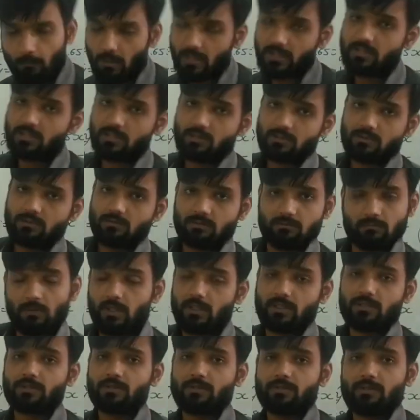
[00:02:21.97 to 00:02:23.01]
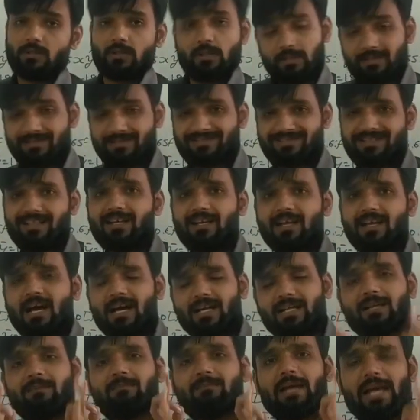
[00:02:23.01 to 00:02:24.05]
But still
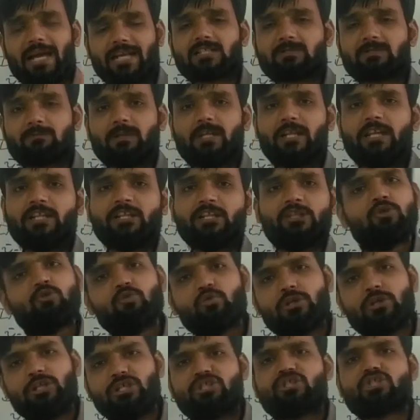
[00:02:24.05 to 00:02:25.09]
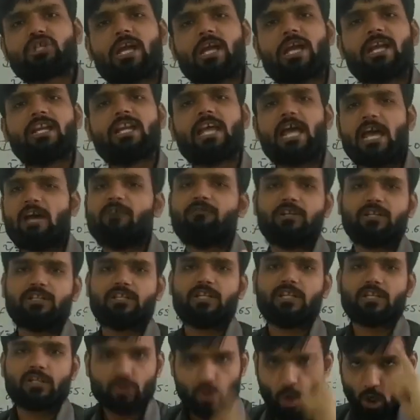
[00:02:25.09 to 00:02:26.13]
I am explaining you each and
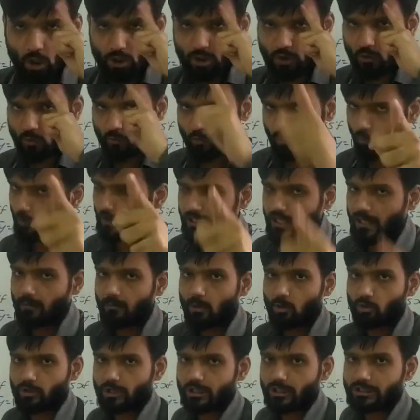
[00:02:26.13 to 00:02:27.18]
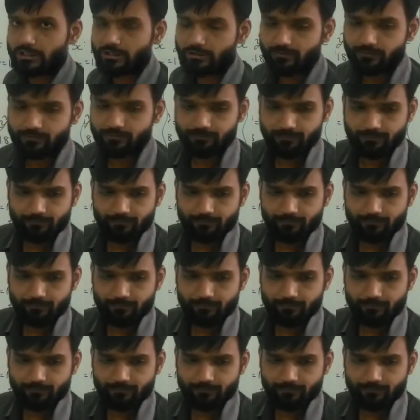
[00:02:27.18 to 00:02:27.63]
everything. Don't worry about it.